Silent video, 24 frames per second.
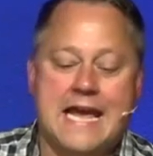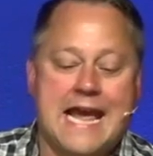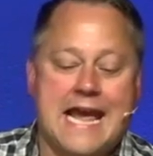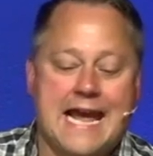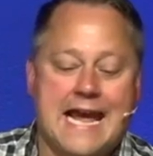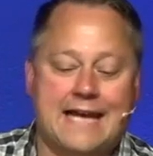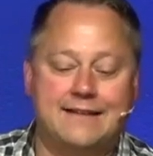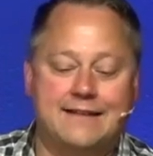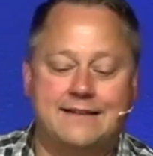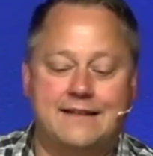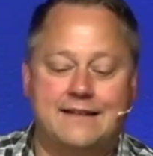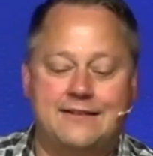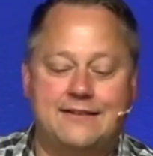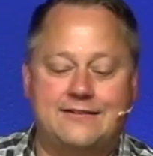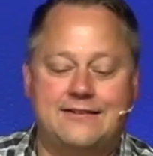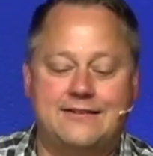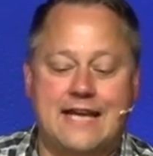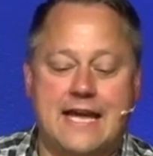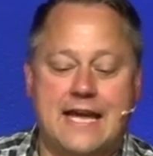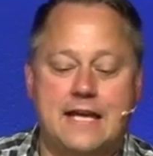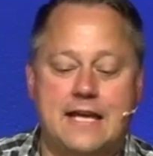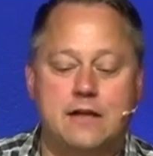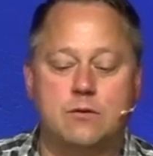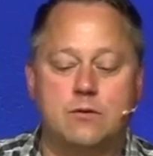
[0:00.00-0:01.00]
And they
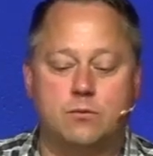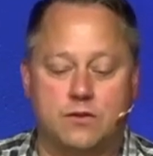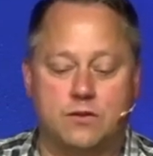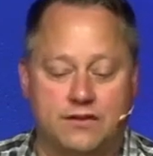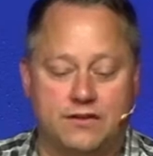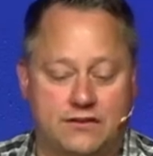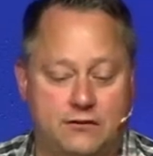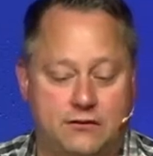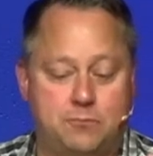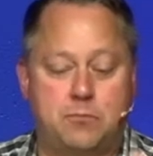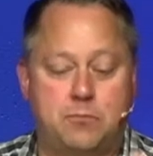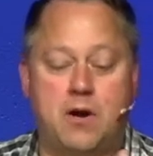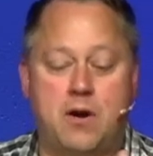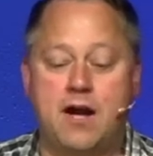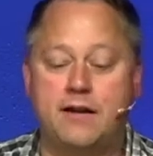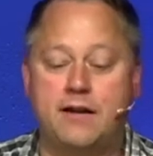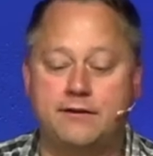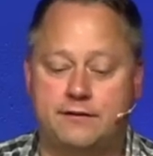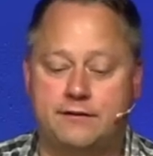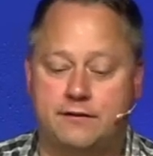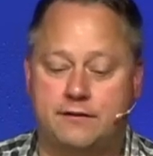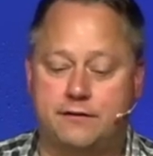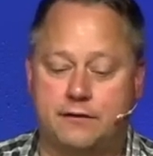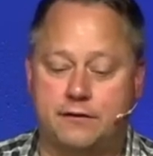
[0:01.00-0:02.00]
sang
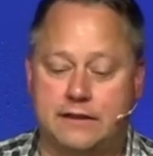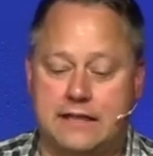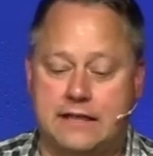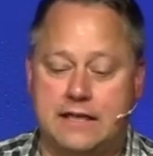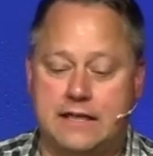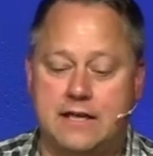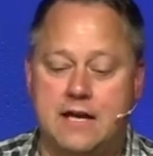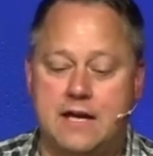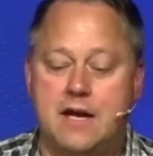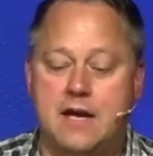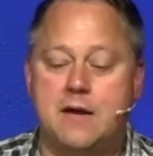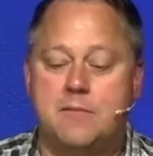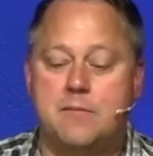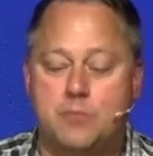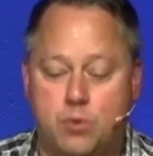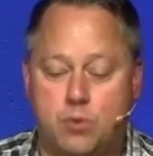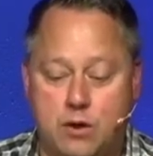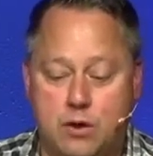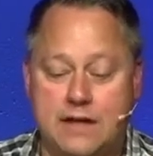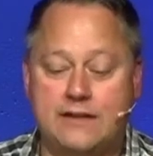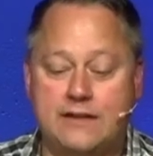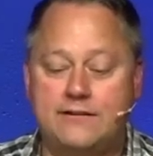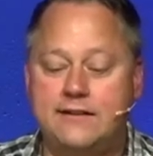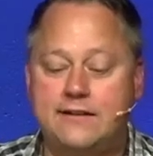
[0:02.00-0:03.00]
responsively,
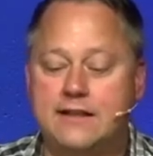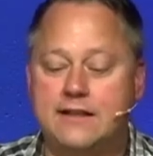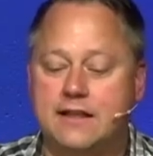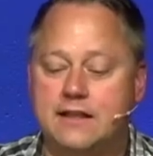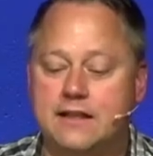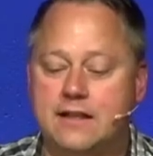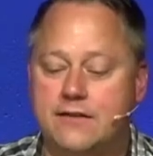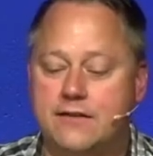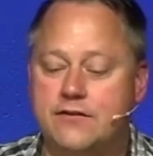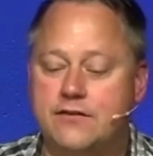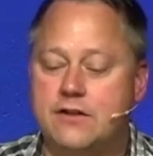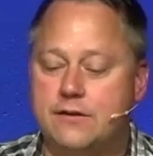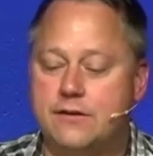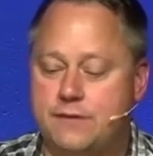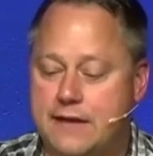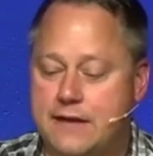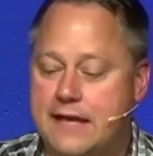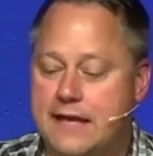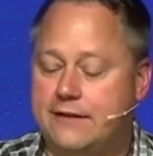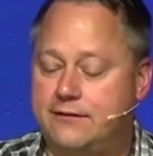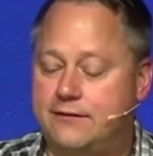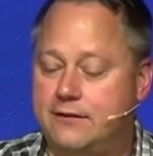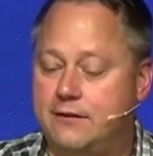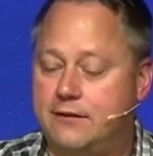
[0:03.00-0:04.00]
praising and giving
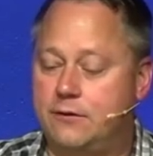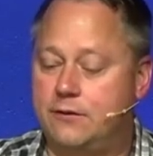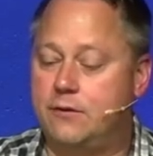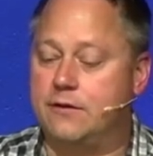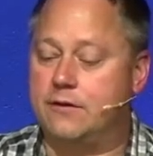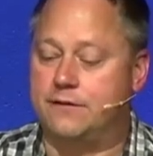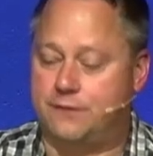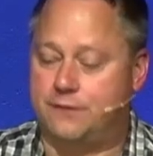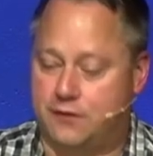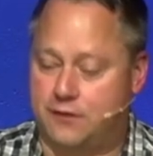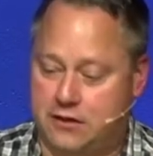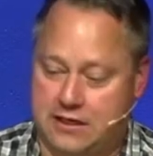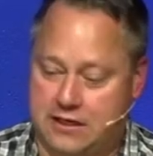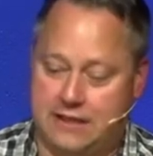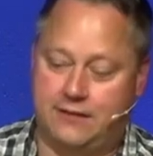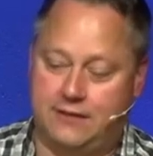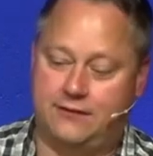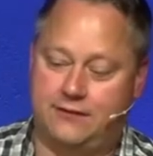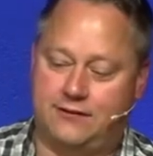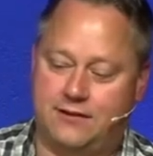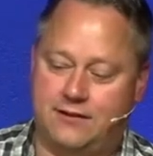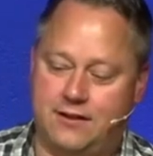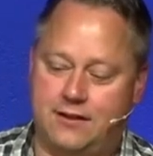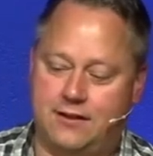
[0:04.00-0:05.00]
thanks to the Lord, for he
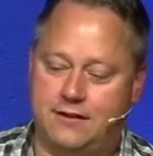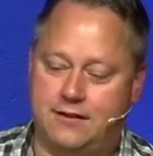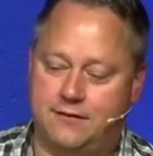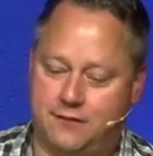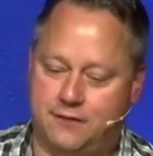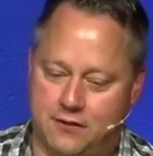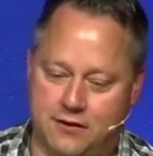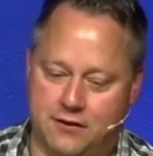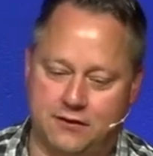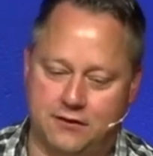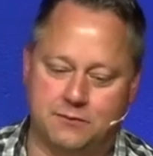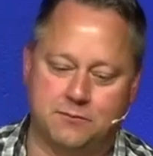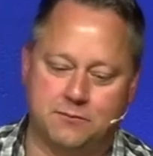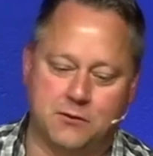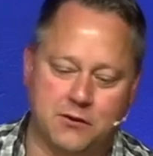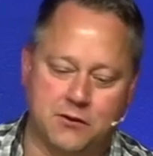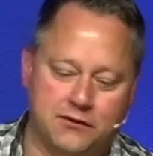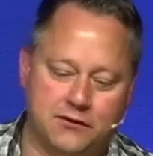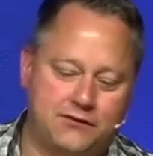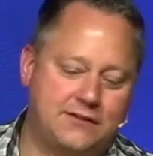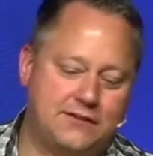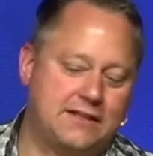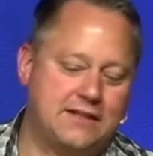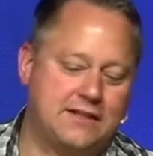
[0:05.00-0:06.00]
is good, for his
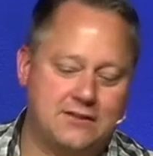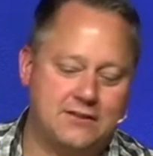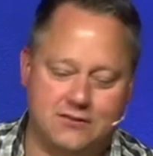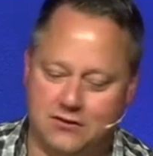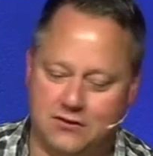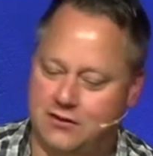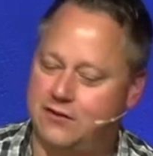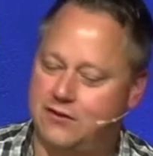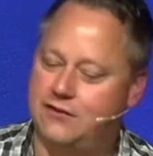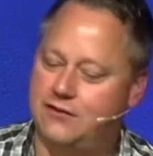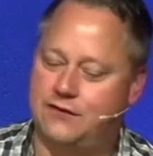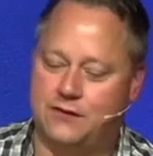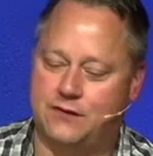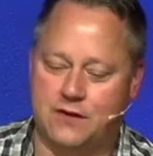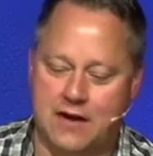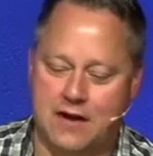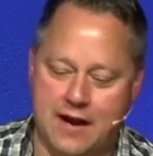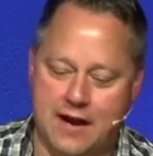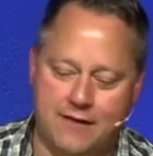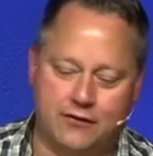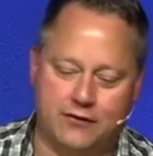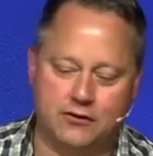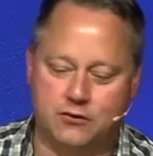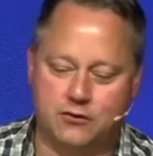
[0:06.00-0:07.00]
mercy endures
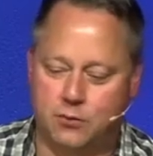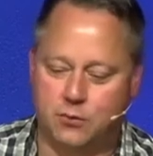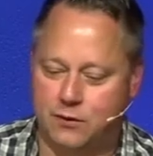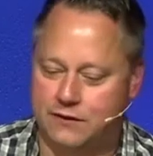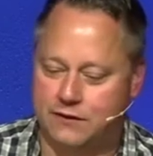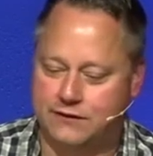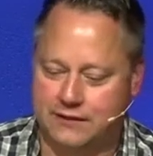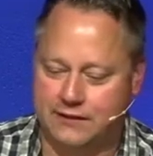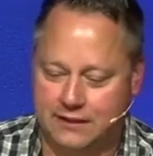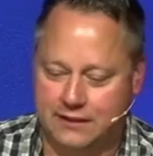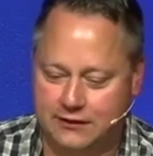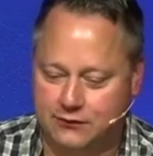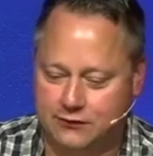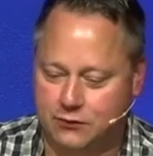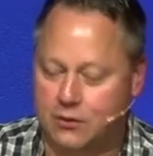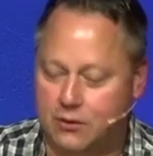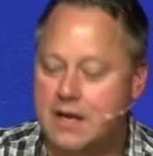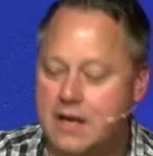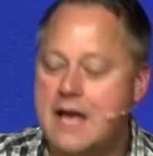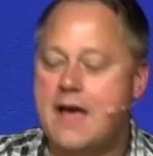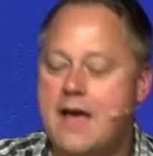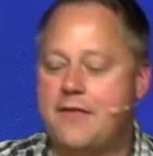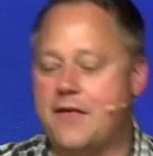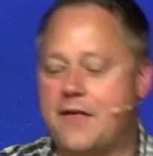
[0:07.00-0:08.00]
forever towards Israel.
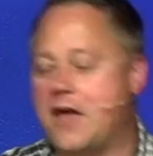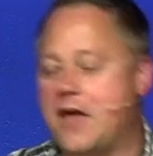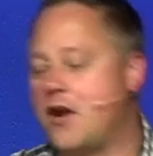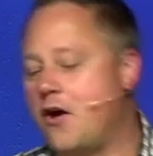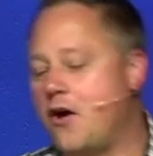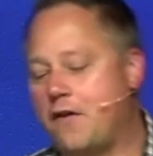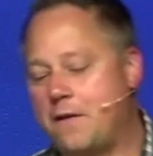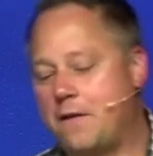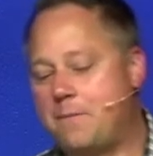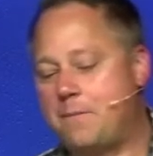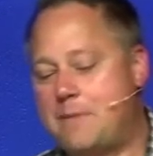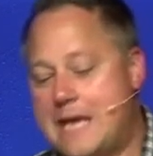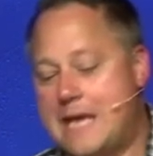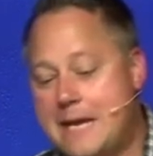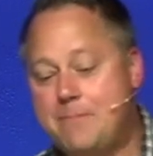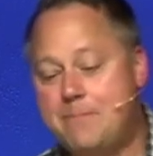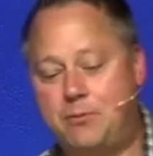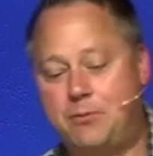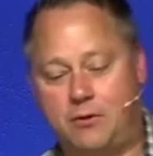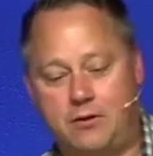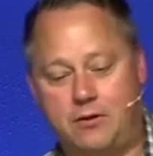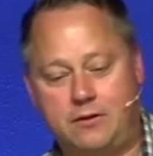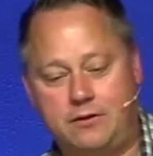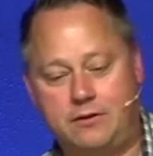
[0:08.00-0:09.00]
Then all the
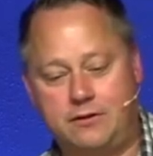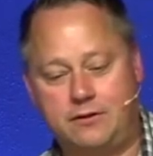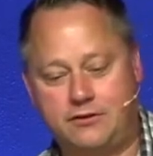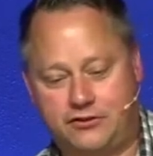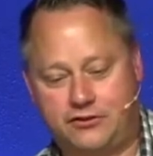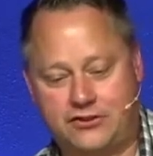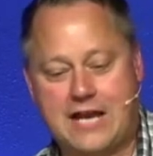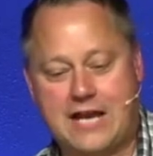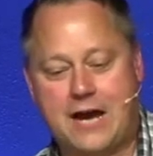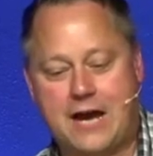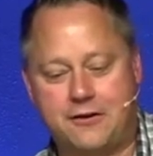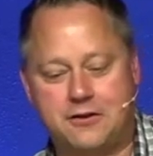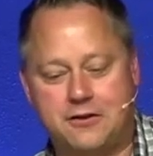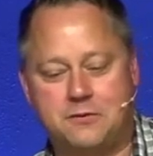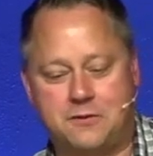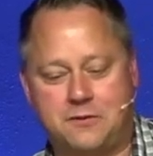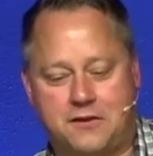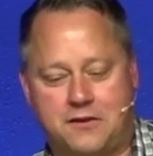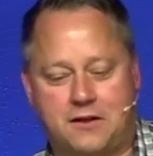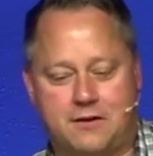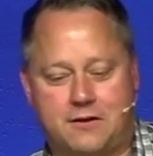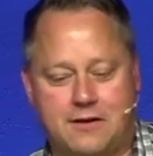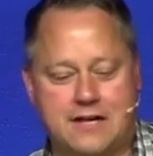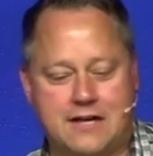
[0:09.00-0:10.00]
people shouted with
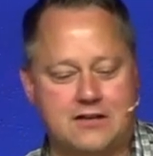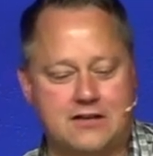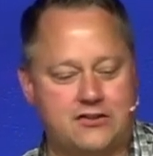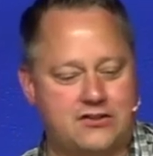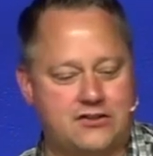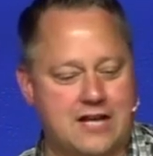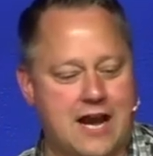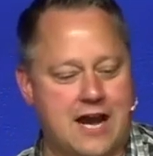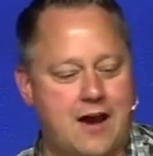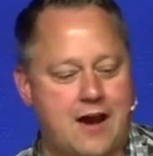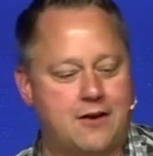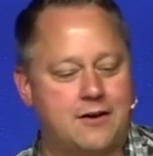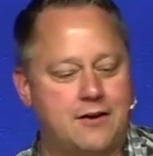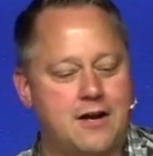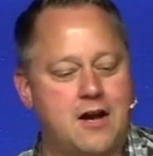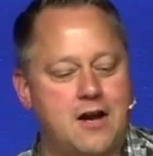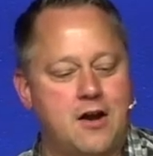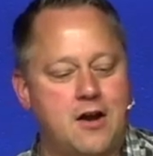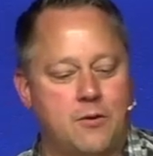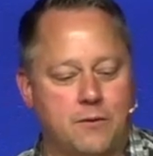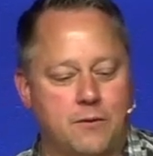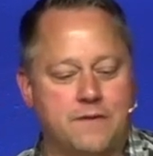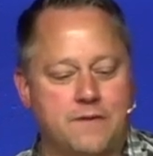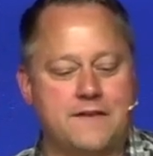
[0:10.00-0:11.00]
a great shout
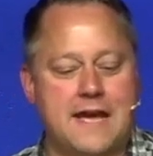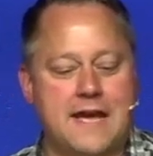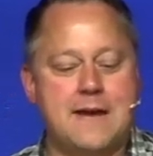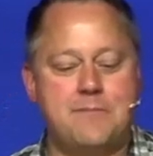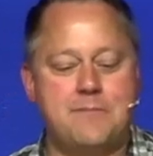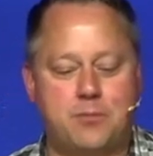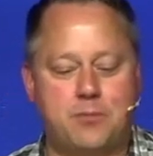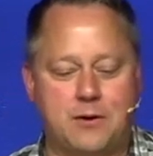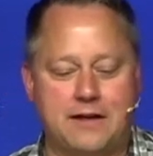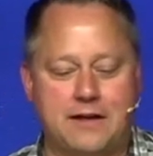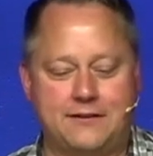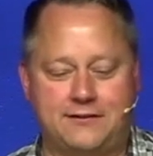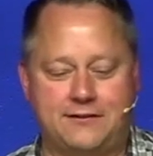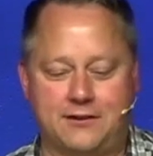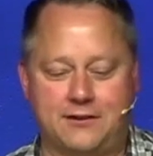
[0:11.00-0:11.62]
when they praised the